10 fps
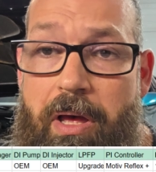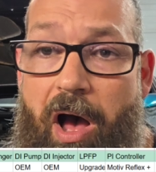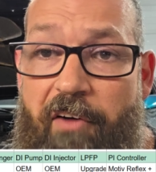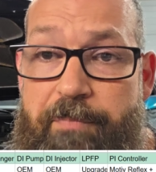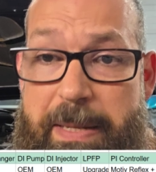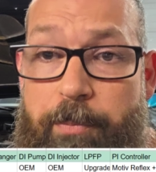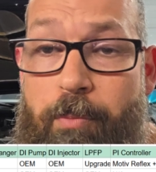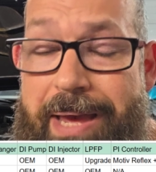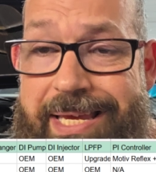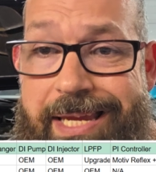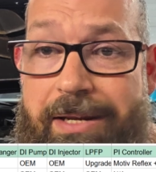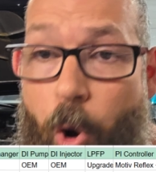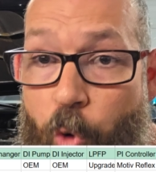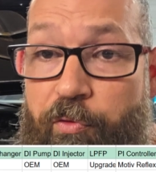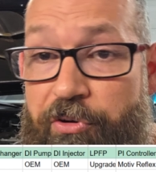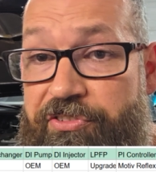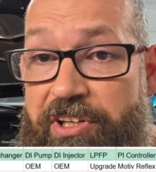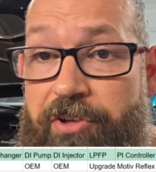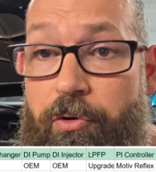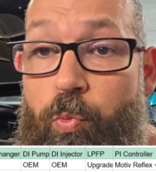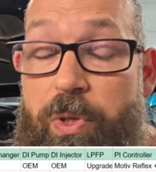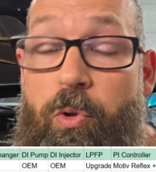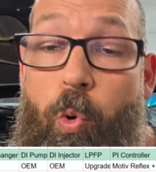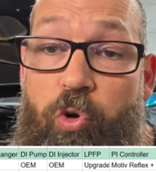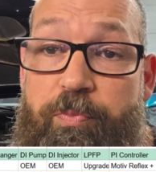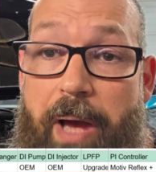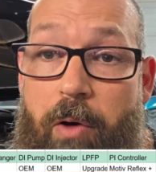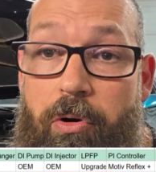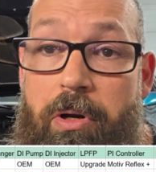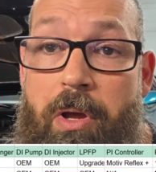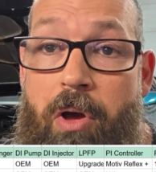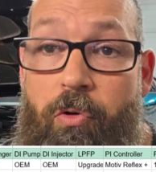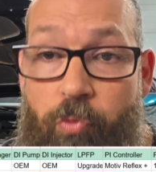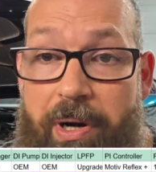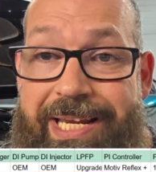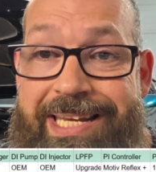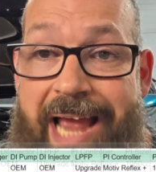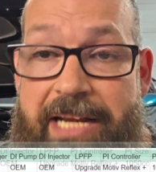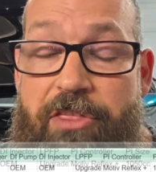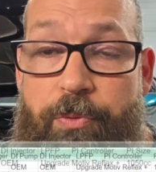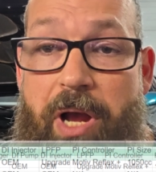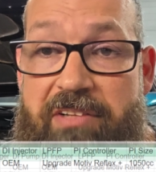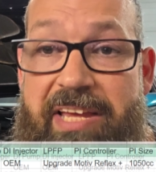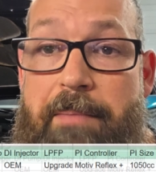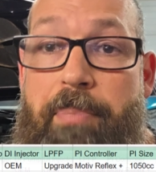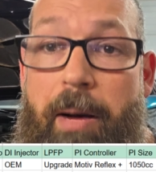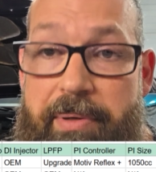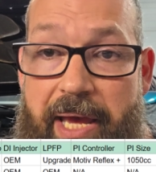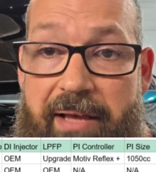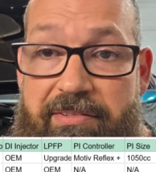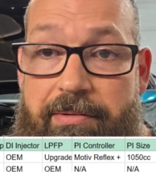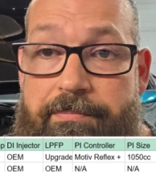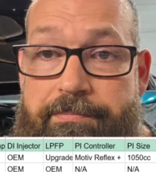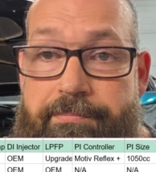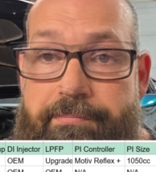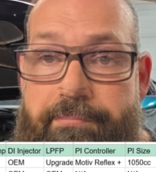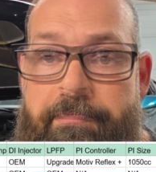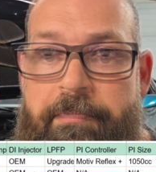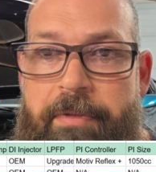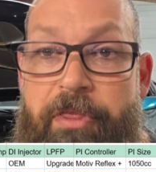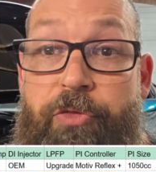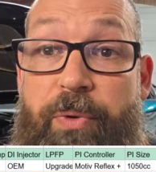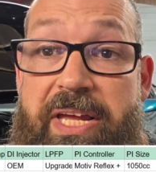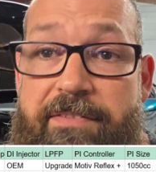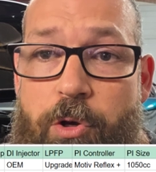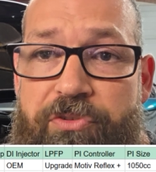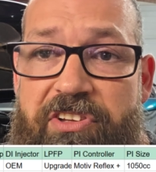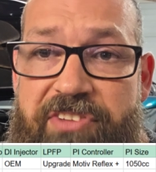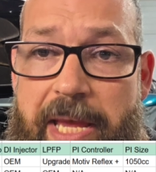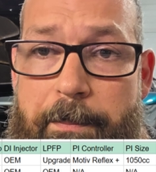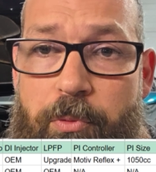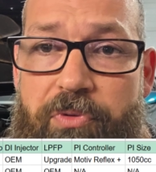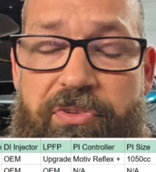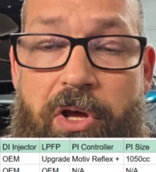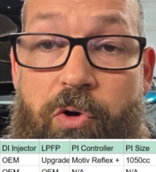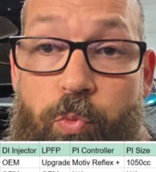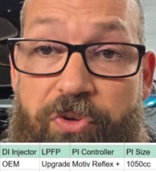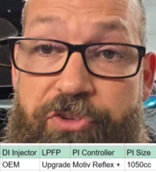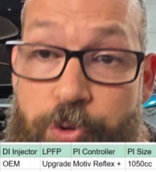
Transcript: of people making over 600 wheel horsepower running 93 octane pump gas. 3 of those examples was